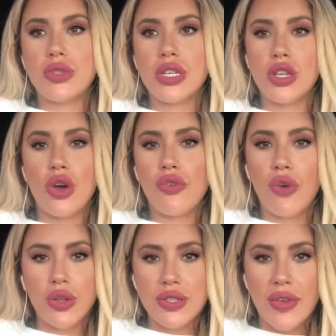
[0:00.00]
to no
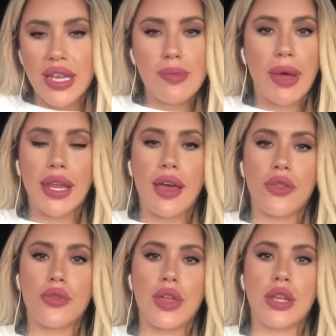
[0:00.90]
fault of anybody
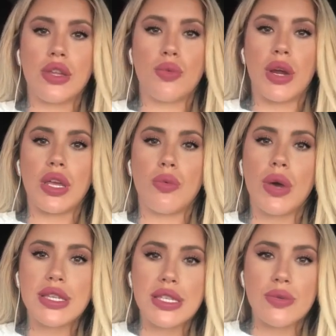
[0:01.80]
other than where he
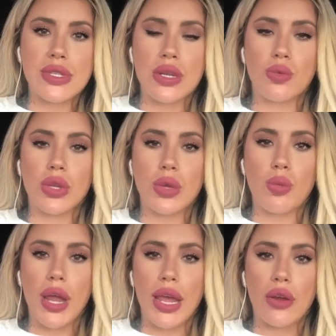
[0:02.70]
was. He was in a really
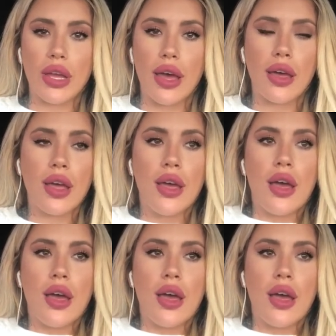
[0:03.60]
wet area.